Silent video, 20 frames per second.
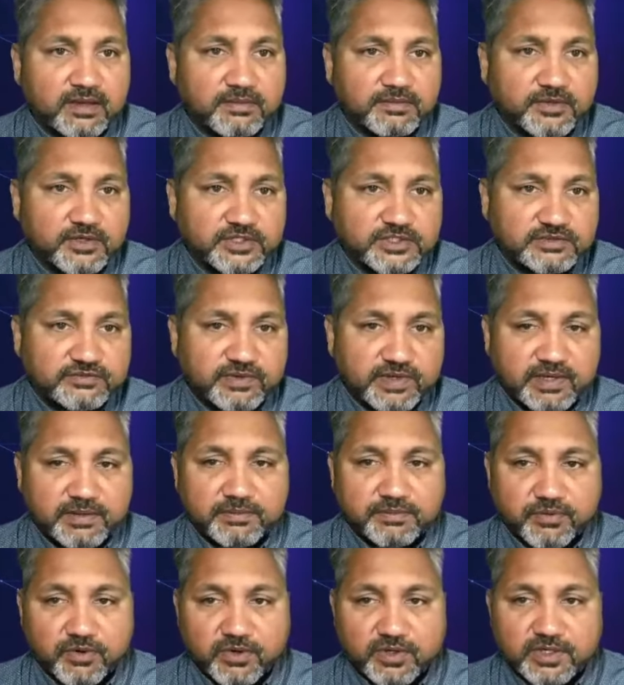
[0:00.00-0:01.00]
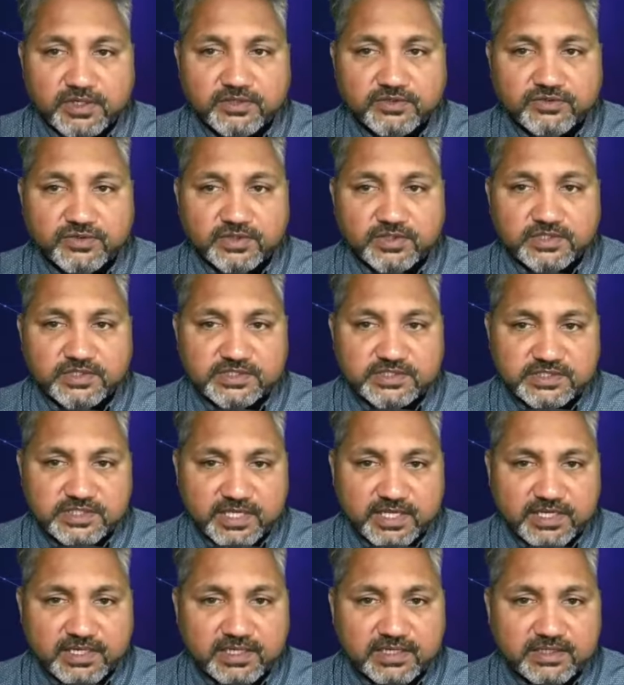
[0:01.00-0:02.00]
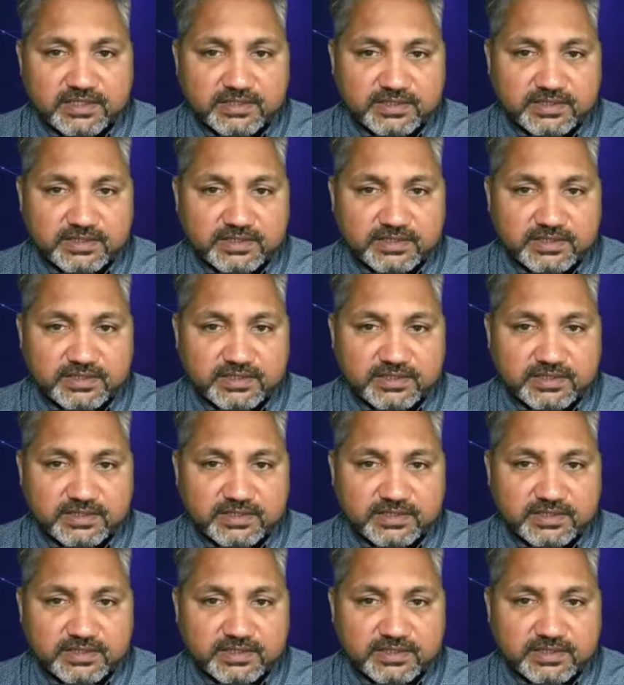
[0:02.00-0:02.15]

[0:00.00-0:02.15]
It is very important to understand